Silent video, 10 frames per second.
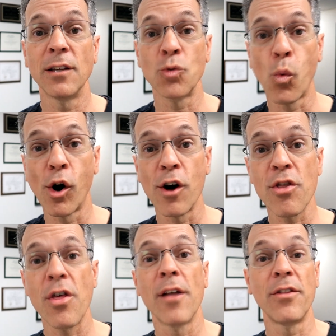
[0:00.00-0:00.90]
is
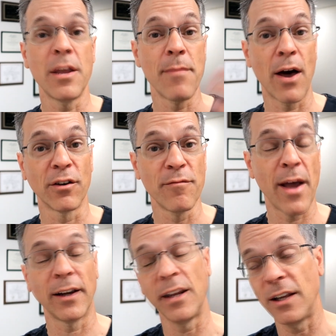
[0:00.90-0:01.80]
worth the amount of
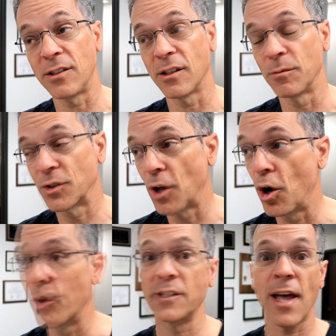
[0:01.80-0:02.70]
magnesium.
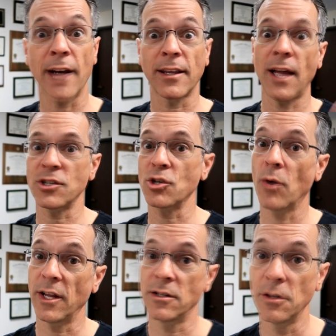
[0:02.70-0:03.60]
So it's that
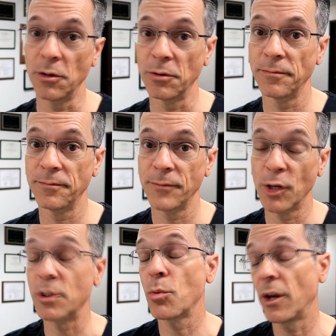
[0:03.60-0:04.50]
catch-22.
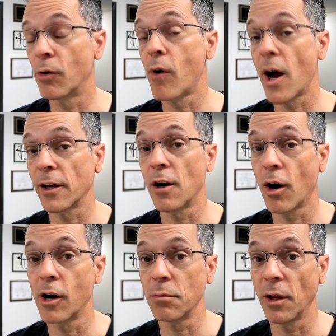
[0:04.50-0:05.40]
You're between a rock and a
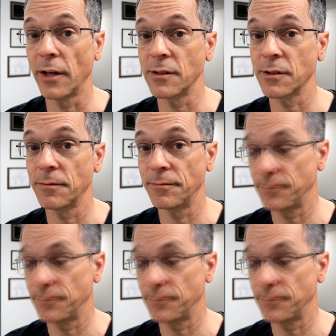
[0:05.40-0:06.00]
hard place.